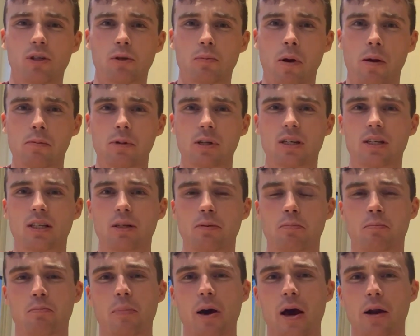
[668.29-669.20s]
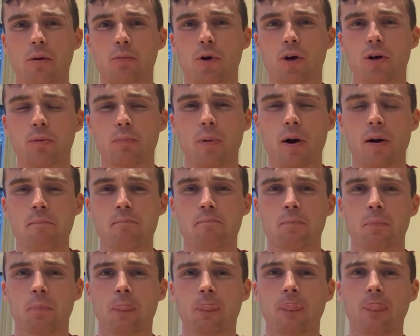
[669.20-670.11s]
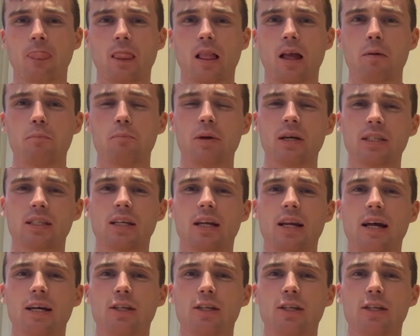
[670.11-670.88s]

There probably is a better word, but basically